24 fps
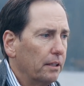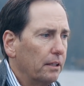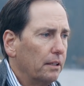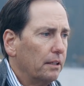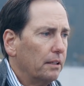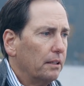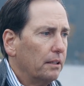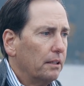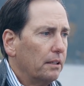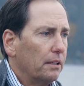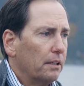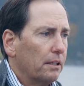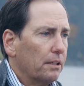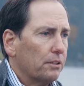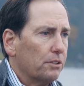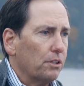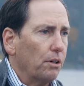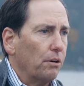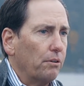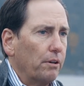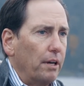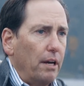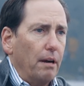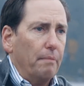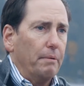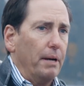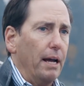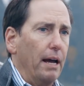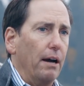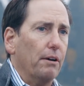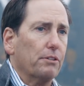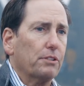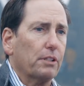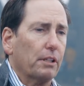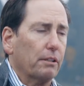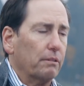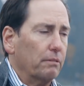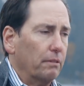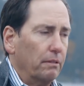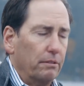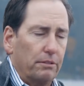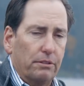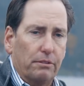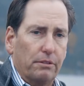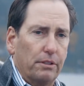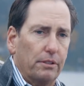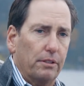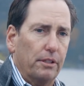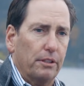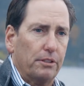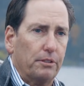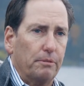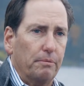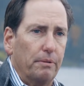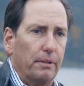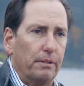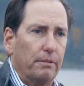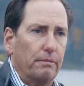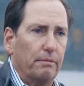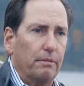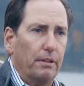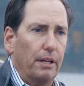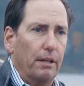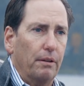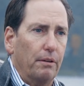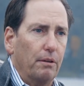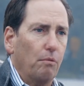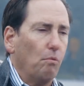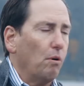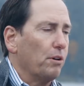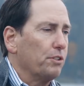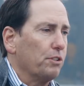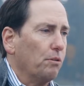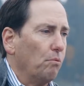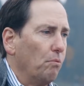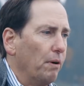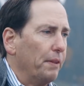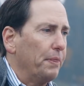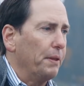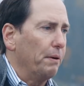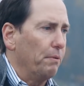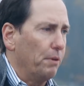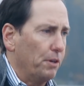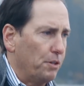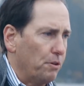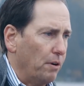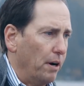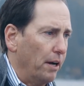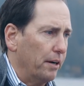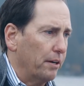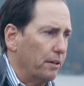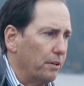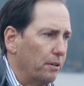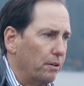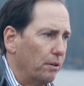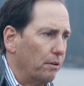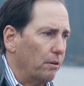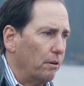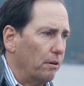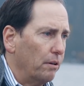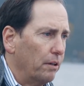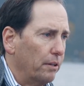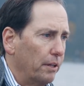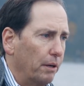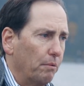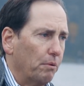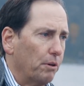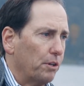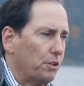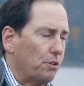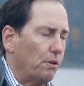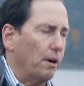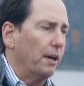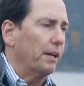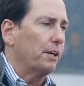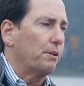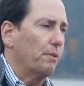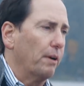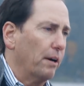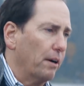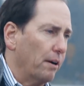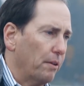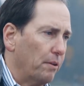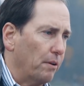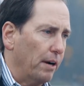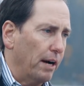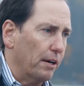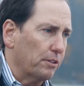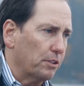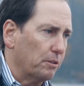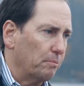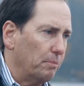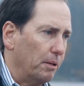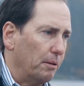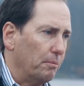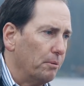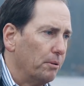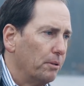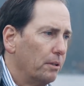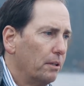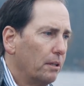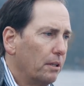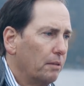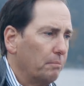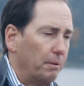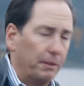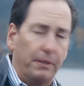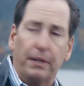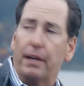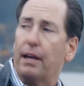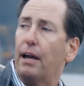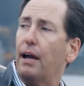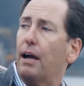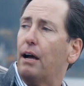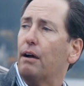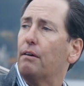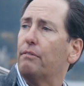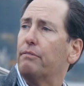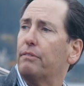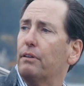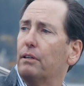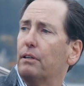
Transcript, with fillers: Yeah. So yeah, I mean, housing, it's, it, it, it wasn't what they were trying to do. They weren't trying to create another housing bubble, but they have.